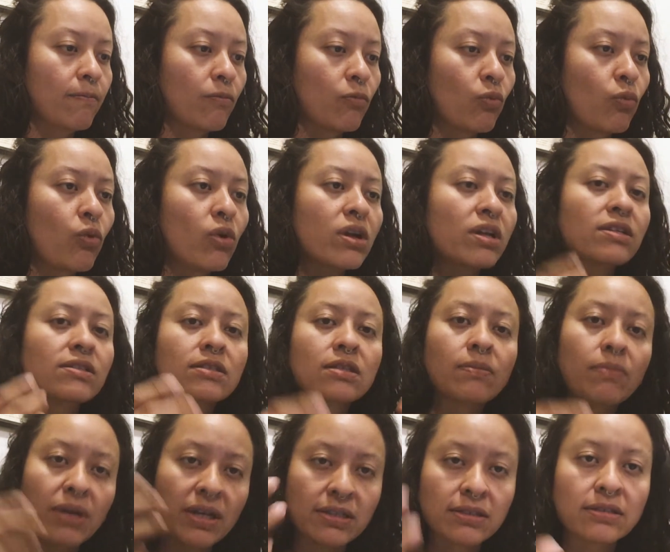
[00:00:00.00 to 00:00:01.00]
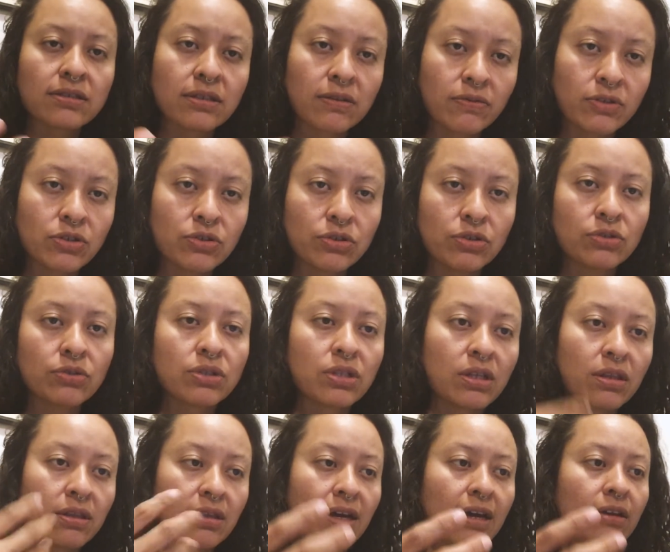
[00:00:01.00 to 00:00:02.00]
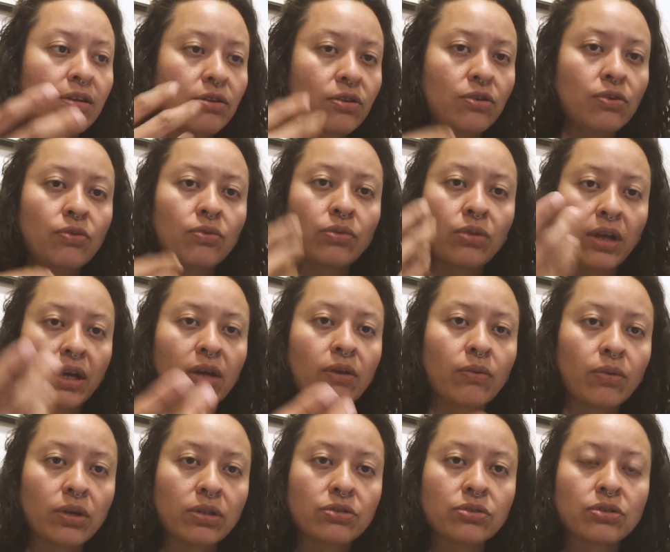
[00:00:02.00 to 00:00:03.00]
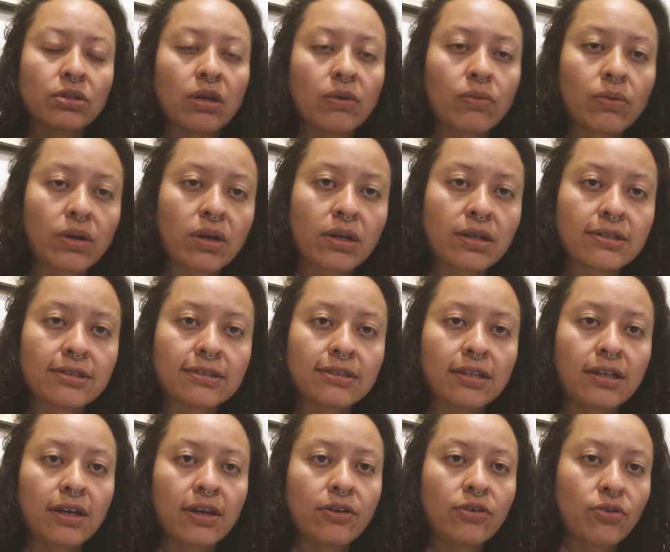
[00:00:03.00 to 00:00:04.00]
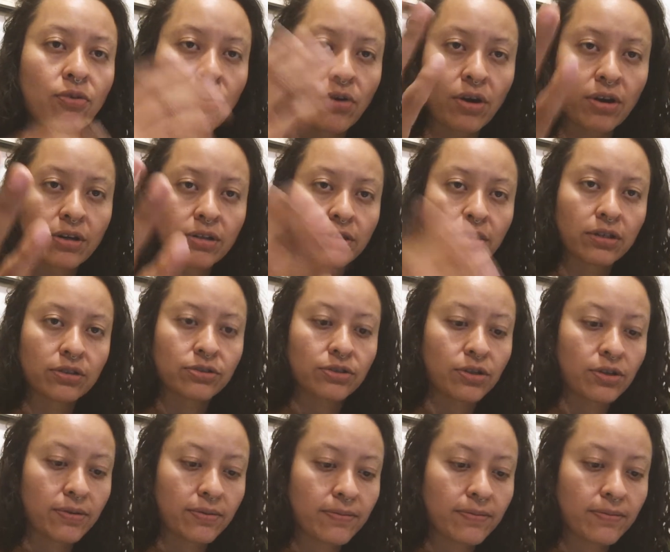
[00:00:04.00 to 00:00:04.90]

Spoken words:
what is the basis of introducing that new language that we're going to see in your architecture?